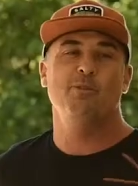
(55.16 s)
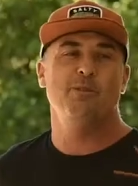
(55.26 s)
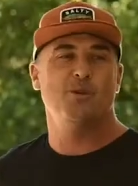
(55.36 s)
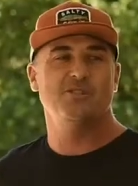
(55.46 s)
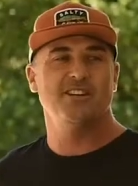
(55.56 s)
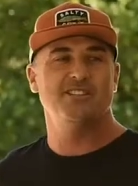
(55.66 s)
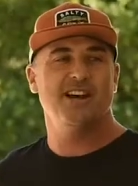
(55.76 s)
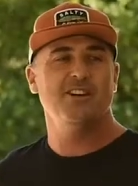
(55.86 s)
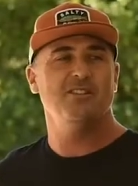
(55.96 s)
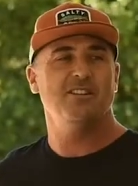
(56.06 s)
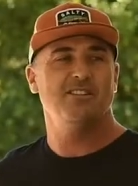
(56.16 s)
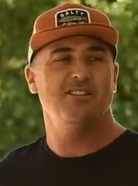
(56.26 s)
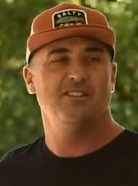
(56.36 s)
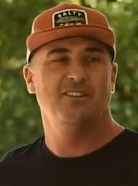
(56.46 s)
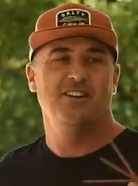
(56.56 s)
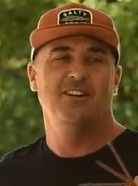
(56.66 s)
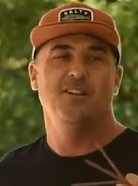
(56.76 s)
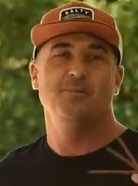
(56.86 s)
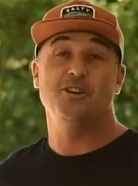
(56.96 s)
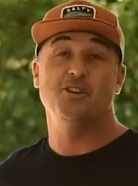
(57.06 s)
more detail,
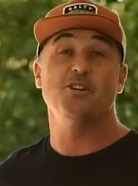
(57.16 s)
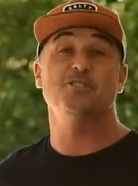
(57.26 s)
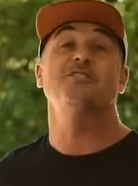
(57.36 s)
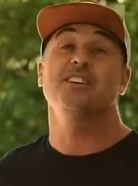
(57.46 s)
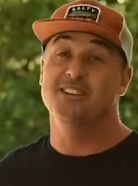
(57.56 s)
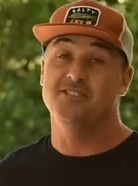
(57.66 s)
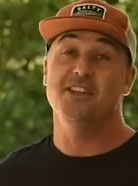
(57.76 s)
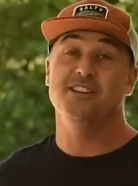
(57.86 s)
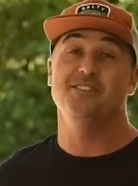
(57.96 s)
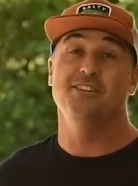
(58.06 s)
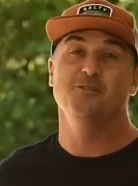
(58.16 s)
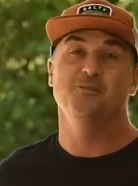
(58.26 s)
because it's next level.